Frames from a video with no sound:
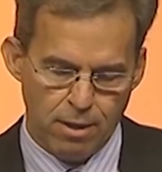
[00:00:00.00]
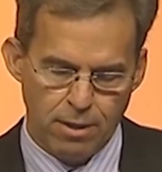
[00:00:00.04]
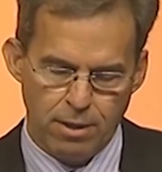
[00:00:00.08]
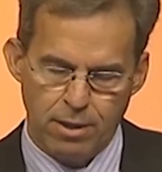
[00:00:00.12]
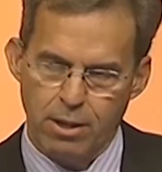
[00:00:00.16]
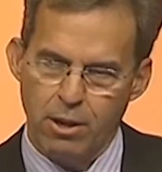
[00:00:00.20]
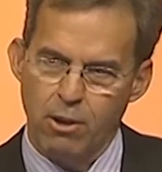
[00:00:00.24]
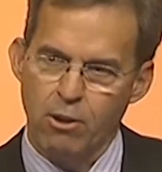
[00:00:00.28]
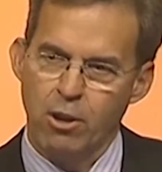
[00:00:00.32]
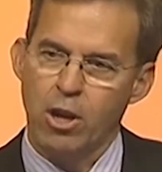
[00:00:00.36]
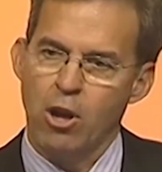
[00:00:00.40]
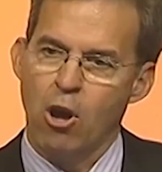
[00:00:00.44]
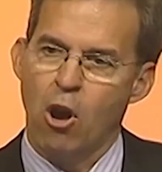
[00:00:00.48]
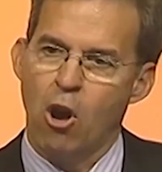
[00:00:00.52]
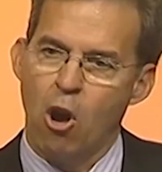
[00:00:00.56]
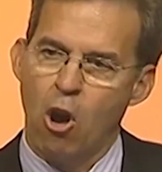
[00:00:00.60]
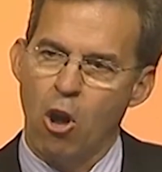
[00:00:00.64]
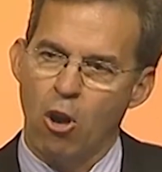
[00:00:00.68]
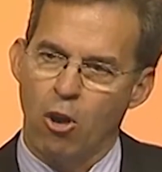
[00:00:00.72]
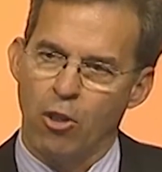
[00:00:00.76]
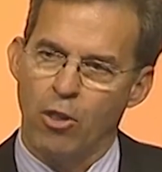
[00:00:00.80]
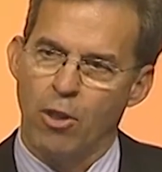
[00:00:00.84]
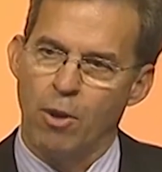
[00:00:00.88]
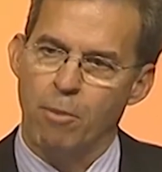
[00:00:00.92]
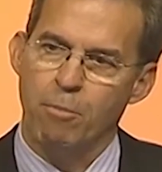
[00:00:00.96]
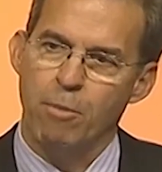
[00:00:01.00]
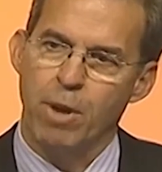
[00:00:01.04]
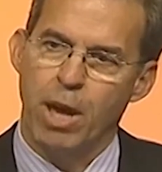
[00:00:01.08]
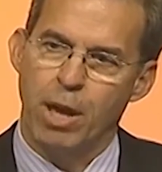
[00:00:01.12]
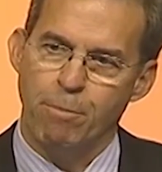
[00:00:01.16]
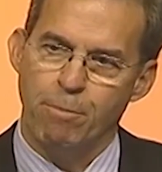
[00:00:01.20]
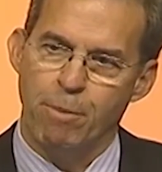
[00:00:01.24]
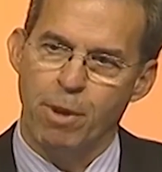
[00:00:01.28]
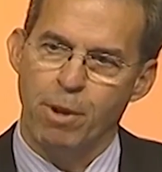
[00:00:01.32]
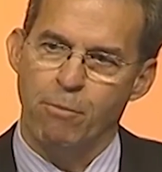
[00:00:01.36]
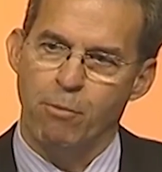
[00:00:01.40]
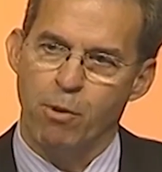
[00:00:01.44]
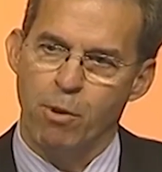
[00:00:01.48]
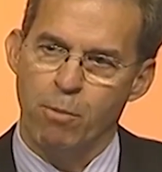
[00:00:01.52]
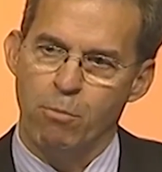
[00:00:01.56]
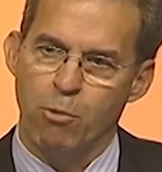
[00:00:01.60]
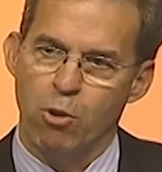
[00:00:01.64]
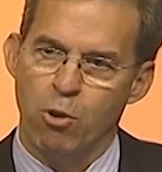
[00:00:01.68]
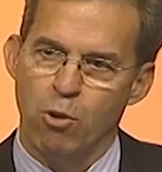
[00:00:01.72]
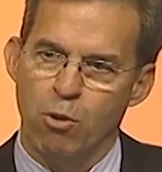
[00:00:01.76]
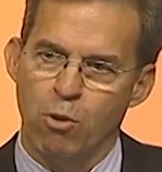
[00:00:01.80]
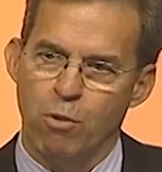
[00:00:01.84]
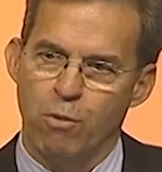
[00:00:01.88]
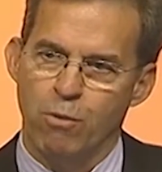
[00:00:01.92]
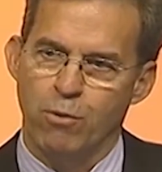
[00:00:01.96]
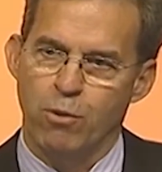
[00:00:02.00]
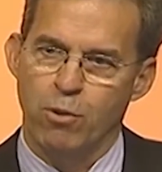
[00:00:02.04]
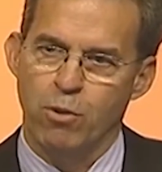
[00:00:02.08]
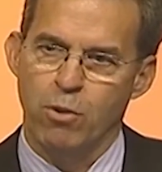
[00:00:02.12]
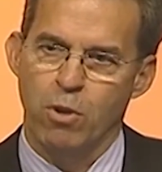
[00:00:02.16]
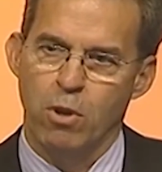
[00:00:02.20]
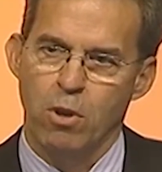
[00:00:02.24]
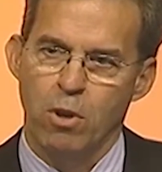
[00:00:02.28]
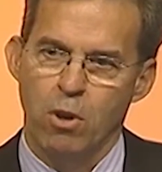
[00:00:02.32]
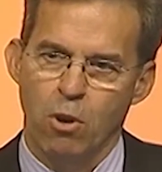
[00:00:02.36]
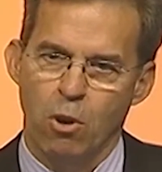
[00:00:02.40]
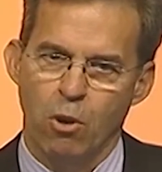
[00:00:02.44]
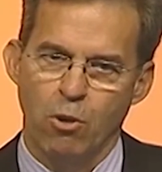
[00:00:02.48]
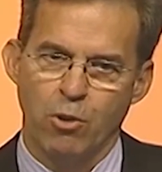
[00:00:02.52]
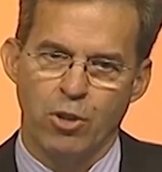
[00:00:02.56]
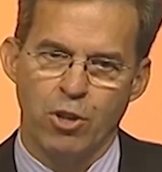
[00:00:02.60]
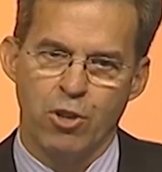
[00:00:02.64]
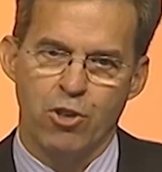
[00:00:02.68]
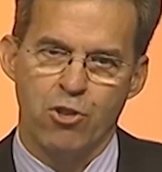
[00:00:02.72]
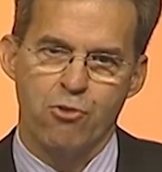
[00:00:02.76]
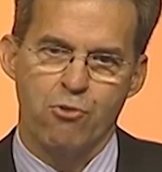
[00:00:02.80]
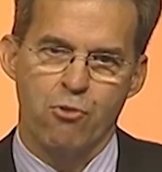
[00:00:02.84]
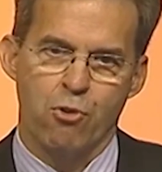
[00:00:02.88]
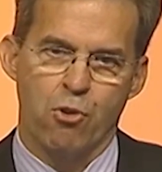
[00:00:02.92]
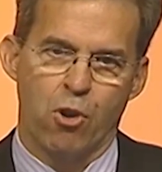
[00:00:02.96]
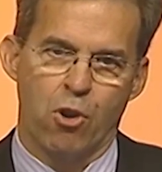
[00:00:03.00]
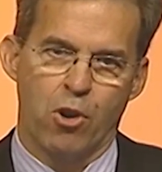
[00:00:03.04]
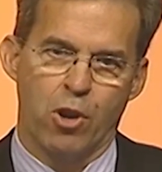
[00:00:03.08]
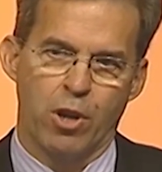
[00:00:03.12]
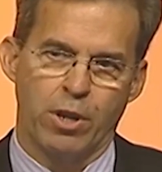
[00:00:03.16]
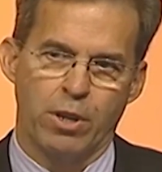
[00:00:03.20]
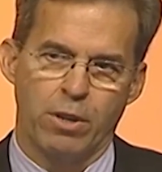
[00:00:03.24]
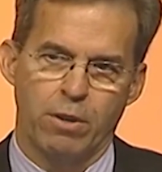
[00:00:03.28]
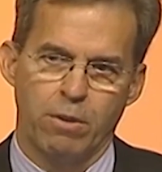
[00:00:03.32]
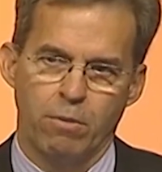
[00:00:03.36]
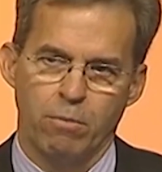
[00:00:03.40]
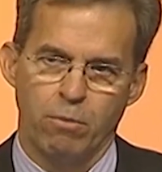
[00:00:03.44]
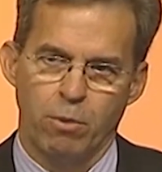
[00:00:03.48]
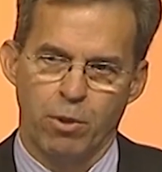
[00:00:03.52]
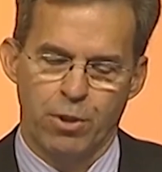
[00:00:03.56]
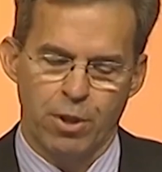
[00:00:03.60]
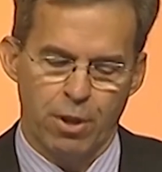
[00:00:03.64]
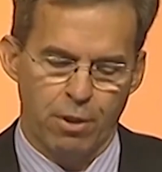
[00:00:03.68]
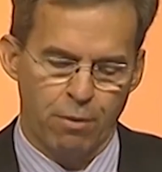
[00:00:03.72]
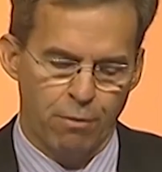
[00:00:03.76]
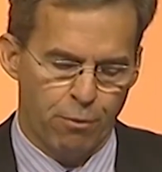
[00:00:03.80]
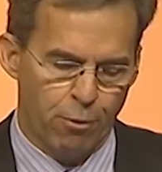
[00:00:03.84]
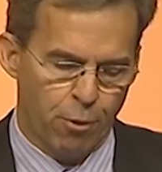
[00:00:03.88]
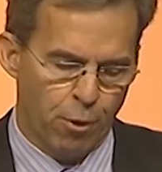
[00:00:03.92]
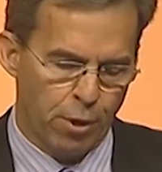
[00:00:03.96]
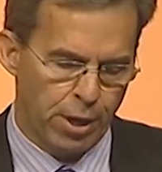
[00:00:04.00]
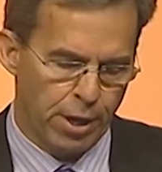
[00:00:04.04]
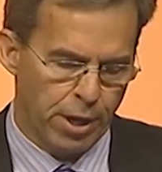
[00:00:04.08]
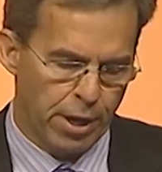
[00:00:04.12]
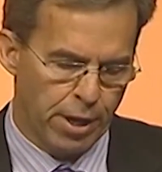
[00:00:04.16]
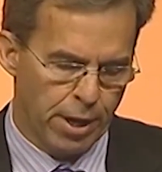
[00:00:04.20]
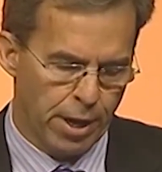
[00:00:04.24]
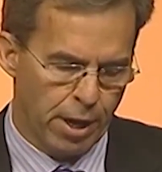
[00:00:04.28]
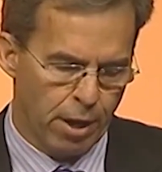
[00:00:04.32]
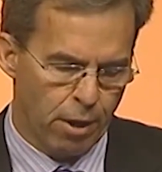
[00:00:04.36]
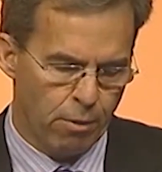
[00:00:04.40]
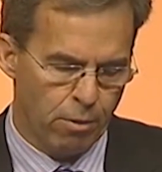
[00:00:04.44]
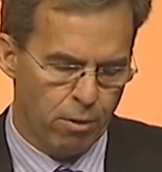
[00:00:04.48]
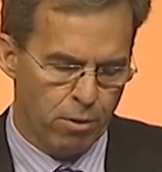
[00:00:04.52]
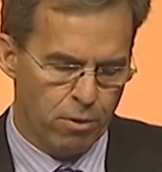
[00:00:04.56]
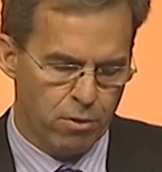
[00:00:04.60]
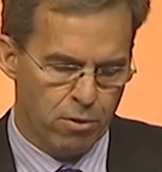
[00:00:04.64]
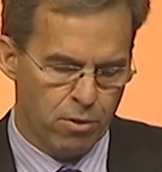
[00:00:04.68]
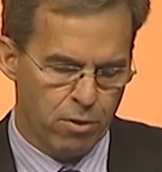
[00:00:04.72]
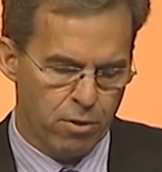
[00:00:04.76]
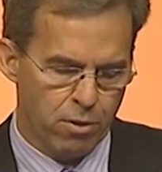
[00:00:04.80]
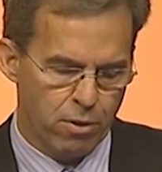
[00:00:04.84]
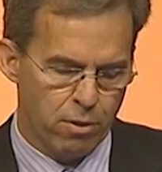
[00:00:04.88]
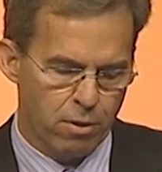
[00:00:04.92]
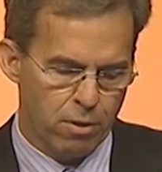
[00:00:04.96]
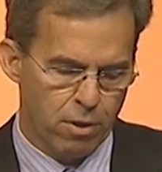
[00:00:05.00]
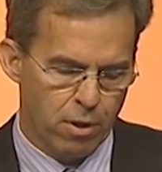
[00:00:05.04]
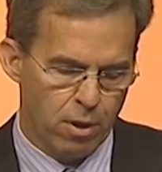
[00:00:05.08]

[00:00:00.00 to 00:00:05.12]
nearly all of them had been removed or destroyed within 48 hours.